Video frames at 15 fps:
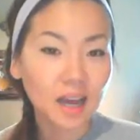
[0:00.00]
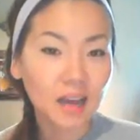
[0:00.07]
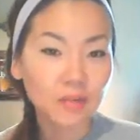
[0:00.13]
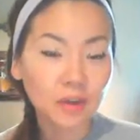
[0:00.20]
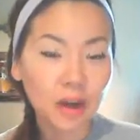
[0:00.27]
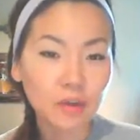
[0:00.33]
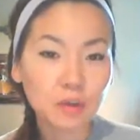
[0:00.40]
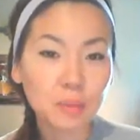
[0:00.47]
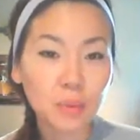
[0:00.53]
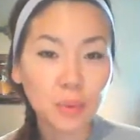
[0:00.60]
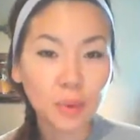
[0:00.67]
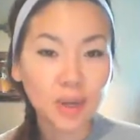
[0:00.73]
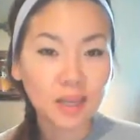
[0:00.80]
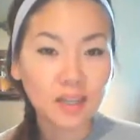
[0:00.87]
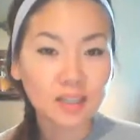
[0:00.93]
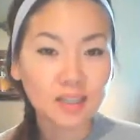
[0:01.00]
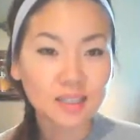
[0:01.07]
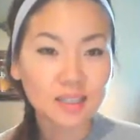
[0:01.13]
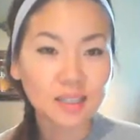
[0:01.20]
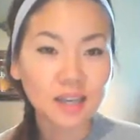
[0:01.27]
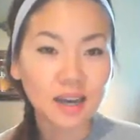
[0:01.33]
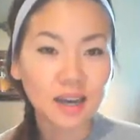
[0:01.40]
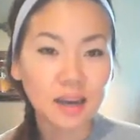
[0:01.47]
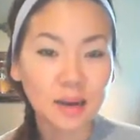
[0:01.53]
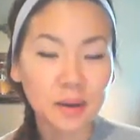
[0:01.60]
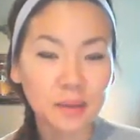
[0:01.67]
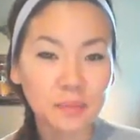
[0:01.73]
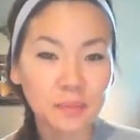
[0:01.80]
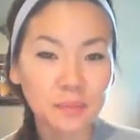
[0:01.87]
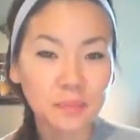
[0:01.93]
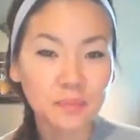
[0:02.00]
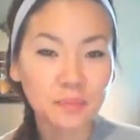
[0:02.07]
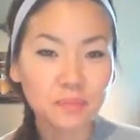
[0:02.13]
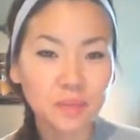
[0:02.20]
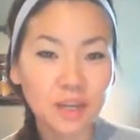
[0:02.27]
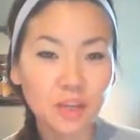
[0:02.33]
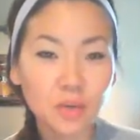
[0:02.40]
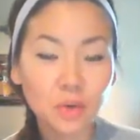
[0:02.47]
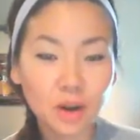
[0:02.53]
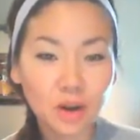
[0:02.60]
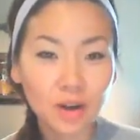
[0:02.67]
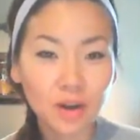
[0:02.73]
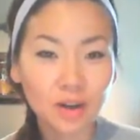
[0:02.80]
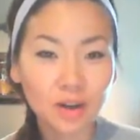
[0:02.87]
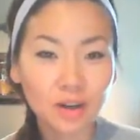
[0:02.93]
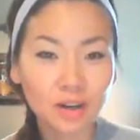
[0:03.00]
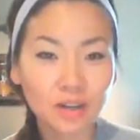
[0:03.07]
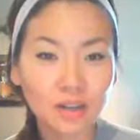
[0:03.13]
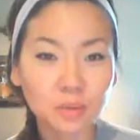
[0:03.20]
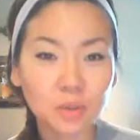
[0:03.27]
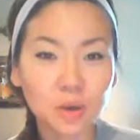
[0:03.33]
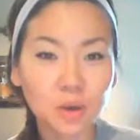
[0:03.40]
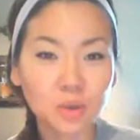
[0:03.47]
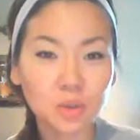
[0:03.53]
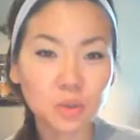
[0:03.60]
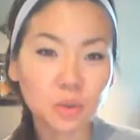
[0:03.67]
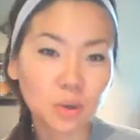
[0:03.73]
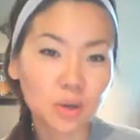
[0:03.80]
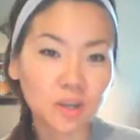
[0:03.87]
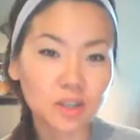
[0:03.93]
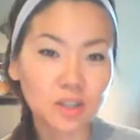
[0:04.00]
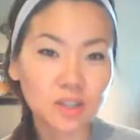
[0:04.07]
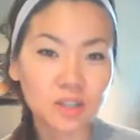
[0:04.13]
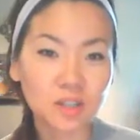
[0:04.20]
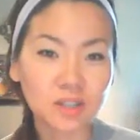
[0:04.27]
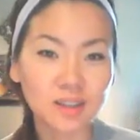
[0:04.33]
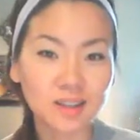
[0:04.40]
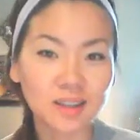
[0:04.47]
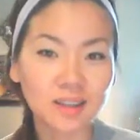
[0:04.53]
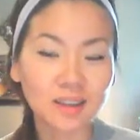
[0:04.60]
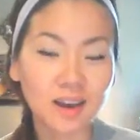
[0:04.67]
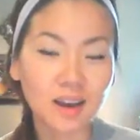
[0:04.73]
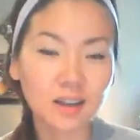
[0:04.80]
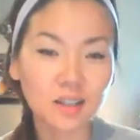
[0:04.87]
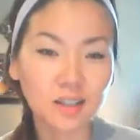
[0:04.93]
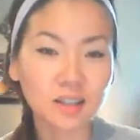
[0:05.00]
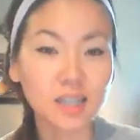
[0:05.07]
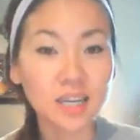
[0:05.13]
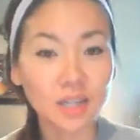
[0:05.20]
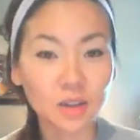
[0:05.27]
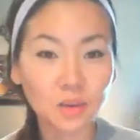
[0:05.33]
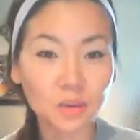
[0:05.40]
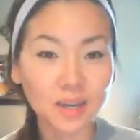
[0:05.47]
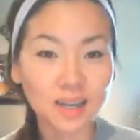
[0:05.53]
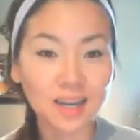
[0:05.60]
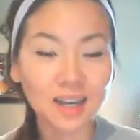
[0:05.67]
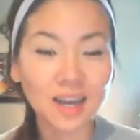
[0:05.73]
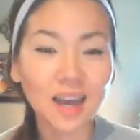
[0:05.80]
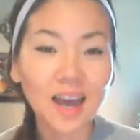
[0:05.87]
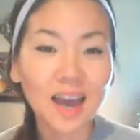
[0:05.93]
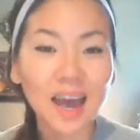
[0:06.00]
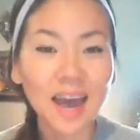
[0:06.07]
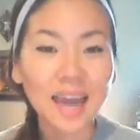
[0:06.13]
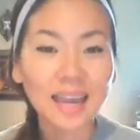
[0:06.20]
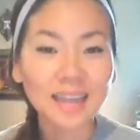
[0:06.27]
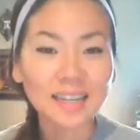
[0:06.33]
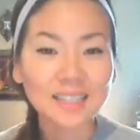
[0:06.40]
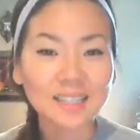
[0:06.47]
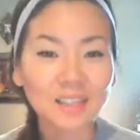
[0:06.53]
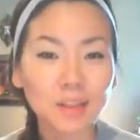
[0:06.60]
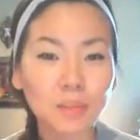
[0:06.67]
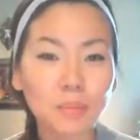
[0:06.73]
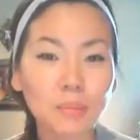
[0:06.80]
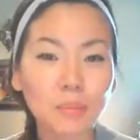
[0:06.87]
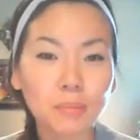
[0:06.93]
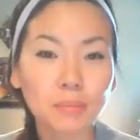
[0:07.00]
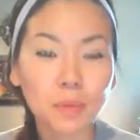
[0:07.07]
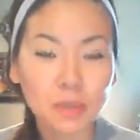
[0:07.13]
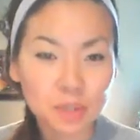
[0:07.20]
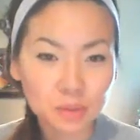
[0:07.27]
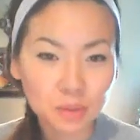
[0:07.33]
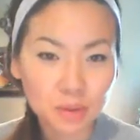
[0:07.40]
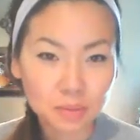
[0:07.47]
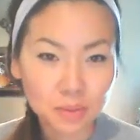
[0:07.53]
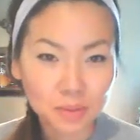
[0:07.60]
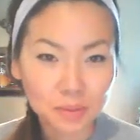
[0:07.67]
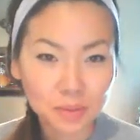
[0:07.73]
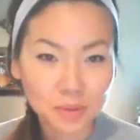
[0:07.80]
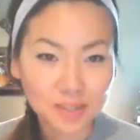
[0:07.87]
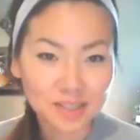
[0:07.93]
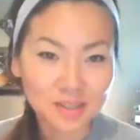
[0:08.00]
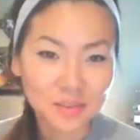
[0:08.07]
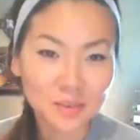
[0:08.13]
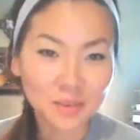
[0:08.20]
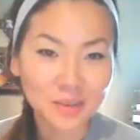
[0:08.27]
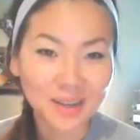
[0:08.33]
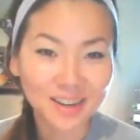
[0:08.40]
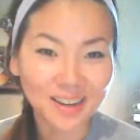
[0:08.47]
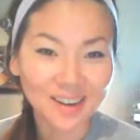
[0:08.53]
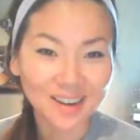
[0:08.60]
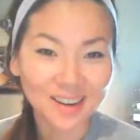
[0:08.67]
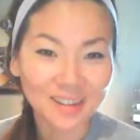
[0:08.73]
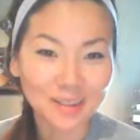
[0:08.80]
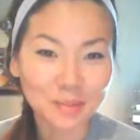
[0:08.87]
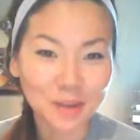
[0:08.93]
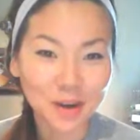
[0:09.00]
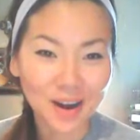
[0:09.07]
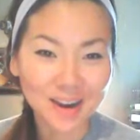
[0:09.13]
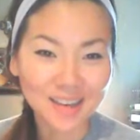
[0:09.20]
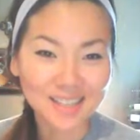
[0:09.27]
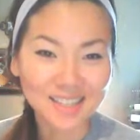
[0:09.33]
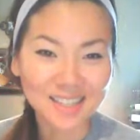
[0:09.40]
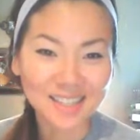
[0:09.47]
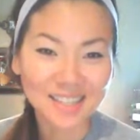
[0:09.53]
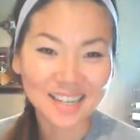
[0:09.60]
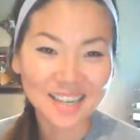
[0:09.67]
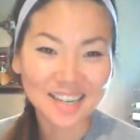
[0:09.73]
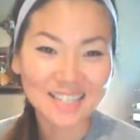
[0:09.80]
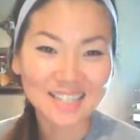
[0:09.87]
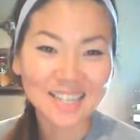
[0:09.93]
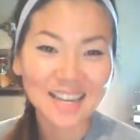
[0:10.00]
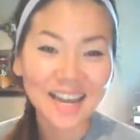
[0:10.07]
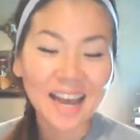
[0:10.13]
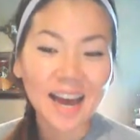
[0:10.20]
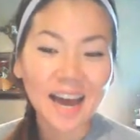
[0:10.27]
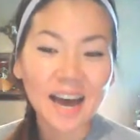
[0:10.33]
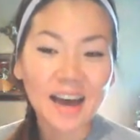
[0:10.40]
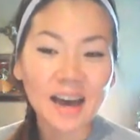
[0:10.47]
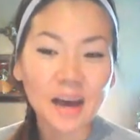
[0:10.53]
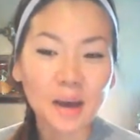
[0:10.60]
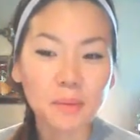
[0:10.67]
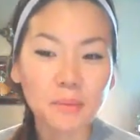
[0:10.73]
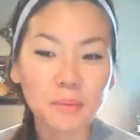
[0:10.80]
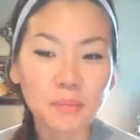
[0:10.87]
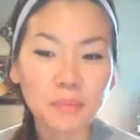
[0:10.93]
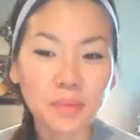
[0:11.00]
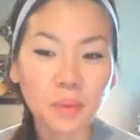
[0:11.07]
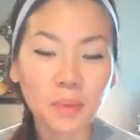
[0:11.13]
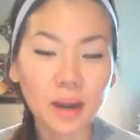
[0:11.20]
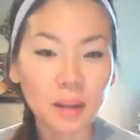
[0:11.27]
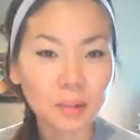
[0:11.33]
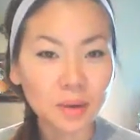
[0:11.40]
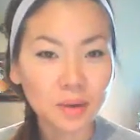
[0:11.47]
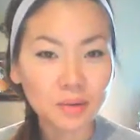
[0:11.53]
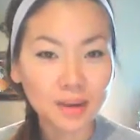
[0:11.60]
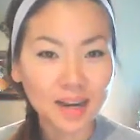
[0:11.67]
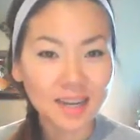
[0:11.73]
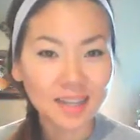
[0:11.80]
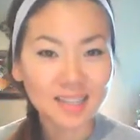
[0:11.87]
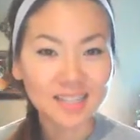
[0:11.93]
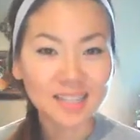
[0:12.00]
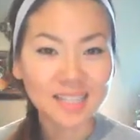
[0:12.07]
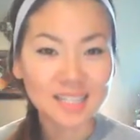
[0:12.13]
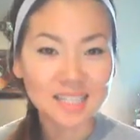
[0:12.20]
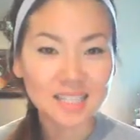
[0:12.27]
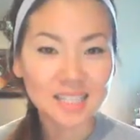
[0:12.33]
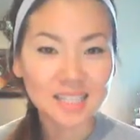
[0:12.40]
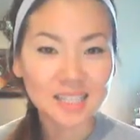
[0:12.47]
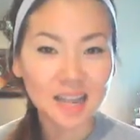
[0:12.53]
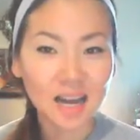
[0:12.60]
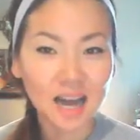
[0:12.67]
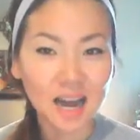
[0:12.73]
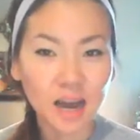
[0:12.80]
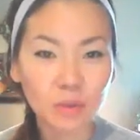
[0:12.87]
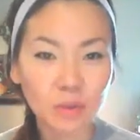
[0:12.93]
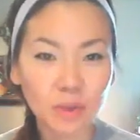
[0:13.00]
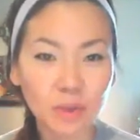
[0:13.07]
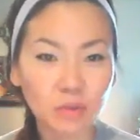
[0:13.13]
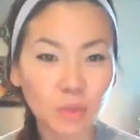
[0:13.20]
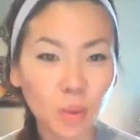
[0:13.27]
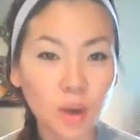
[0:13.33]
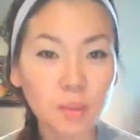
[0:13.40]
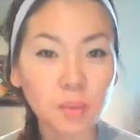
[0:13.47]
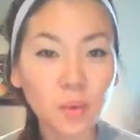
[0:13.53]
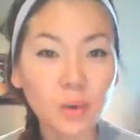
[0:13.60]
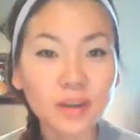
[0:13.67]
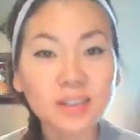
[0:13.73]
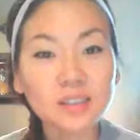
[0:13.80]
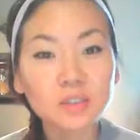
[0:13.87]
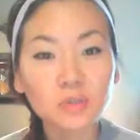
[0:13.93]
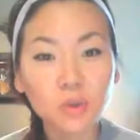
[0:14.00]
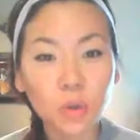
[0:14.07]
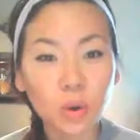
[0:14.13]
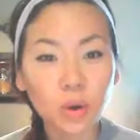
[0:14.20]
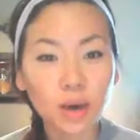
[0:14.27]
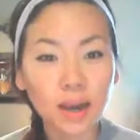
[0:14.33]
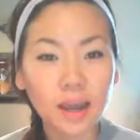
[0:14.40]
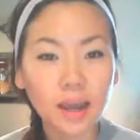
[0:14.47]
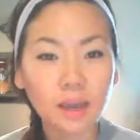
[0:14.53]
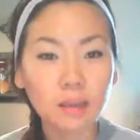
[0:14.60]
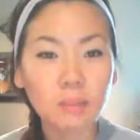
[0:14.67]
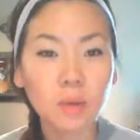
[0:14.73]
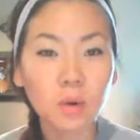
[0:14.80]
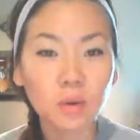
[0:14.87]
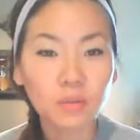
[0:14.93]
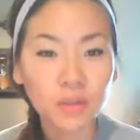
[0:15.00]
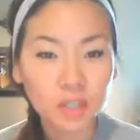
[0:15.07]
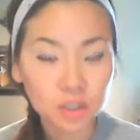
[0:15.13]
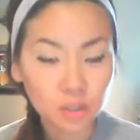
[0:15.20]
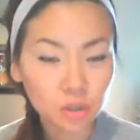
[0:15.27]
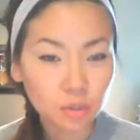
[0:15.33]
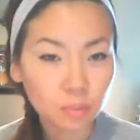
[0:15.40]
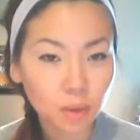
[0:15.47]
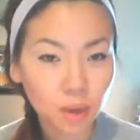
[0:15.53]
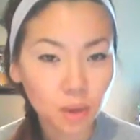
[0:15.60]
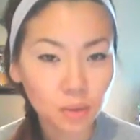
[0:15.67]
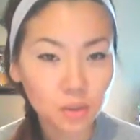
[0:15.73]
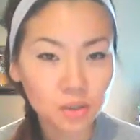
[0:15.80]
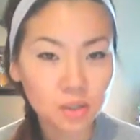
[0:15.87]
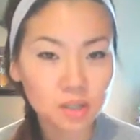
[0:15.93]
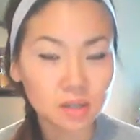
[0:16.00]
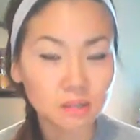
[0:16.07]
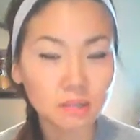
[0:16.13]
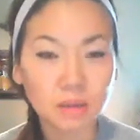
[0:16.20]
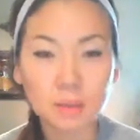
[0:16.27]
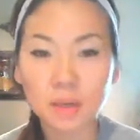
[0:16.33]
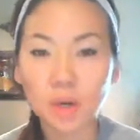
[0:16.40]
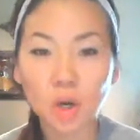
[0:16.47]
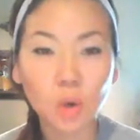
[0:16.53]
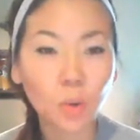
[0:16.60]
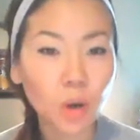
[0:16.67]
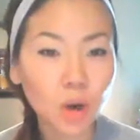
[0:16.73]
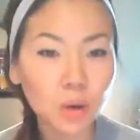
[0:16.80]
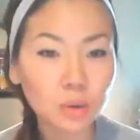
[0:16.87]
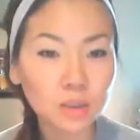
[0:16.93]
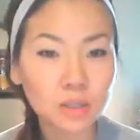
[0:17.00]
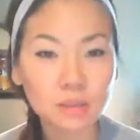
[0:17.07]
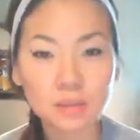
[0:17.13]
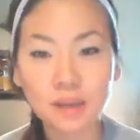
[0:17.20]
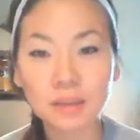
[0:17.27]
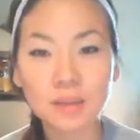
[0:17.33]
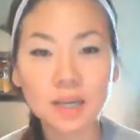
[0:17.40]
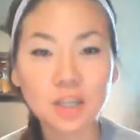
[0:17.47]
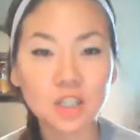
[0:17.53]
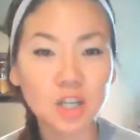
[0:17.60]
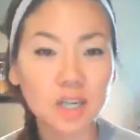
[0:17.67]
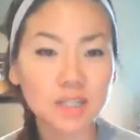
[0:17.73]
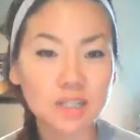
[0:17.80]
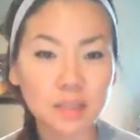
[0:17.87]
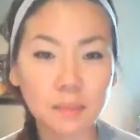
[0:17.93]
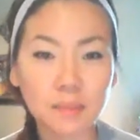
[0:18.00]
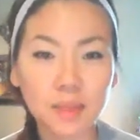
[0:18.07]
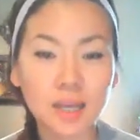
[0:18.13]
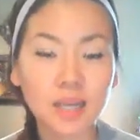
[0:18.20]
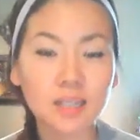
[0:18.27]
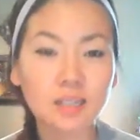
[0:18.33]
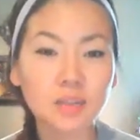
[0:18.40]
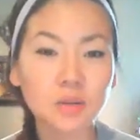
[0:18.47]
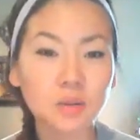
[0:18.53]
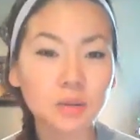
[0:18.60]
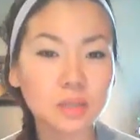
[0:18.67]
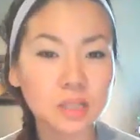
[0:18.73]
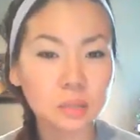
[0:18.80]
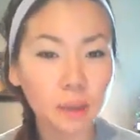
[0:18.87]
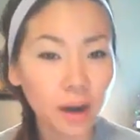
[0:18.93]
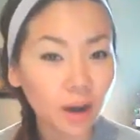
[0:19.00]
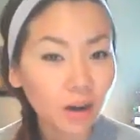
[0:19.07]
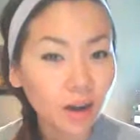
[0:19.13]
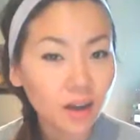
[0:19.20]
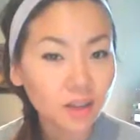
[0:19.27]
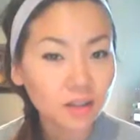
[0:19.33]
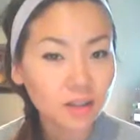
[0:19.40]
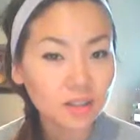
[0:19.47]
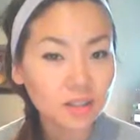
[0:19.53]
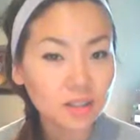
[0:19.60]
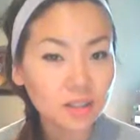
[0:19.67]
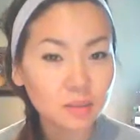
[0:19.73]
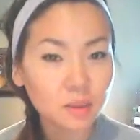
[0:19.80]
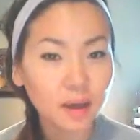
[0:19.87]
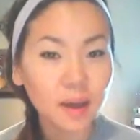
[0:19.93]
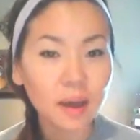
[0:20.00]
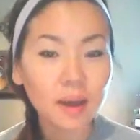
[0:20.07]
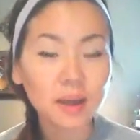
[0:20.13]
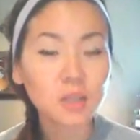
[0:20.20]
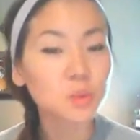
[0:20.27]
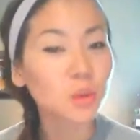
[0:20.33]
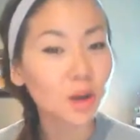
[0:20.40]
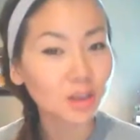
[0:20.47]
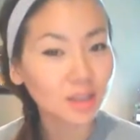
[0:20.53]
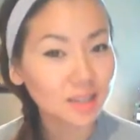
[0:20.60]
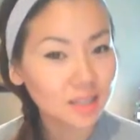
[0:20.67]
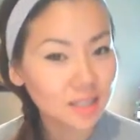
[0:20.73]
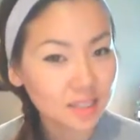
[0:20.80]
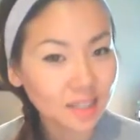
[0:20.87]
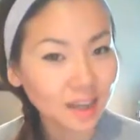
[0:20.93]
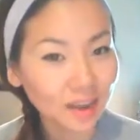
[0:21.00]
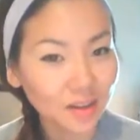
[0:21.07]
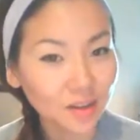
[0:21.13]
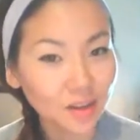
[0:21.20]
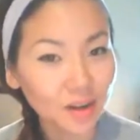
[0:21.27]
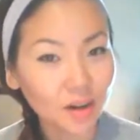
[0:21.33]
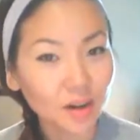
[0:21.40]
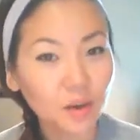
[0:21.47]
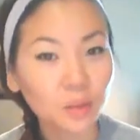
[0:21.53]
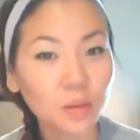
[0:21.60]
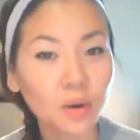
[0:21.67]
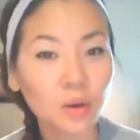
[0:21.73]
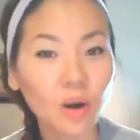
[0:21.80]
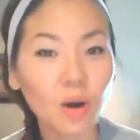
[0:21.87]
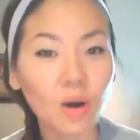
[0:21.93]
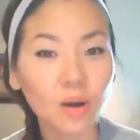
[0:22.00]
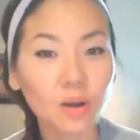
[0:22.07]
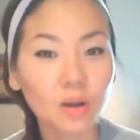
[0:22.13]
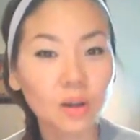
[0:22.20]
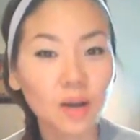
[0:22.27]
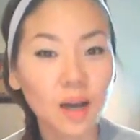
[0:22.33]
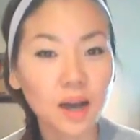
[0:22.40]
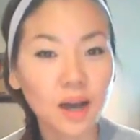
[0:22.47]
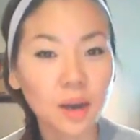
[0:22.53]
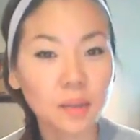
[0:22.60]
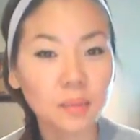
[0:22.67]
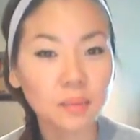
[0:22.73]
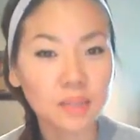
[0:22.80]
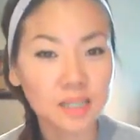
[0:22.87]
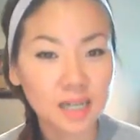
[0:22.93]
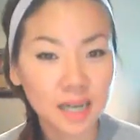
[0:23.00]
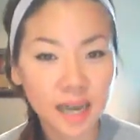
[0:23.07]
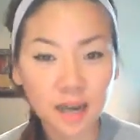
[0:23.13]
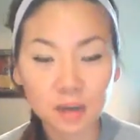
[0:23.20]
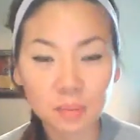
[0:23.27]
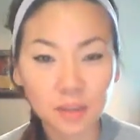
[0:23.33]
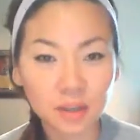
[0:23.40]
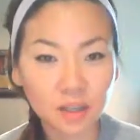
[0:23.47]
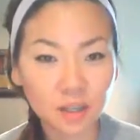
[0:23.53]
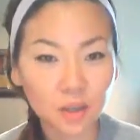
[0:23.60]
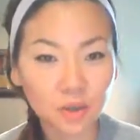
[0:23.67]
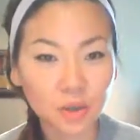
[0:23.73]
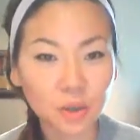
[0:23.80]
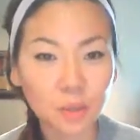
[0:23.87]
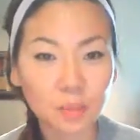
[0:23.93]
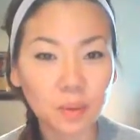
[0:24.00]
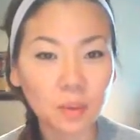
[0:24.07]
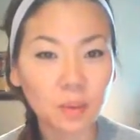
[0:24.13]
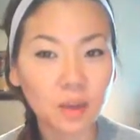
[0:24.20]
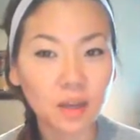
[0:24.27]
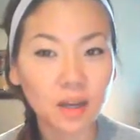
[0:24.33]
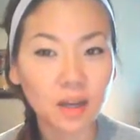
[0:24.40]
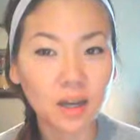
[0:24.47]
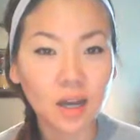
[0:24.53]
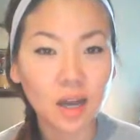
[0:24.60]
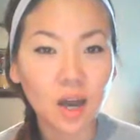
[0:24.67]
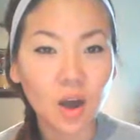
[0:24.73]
for every point that you earn will go towards the end of the week, and the person with the most points will win the prize at the end. The way I'm going to run it is I will give 1 point for a motivational post, maybe a quote, maybe just something to inspire others, because we're all in this together. We are all, it's an accountability group, and